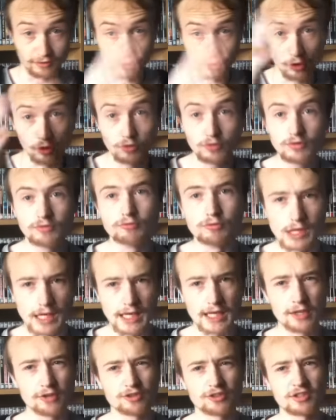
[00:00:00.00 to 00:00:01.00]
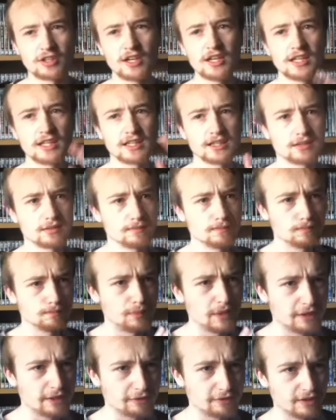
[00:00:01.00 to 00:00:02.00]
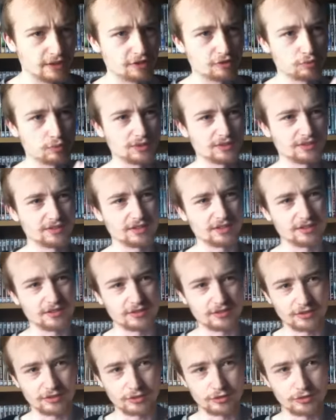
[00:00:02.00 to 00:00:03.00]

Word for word: his own range. Big Finish wanted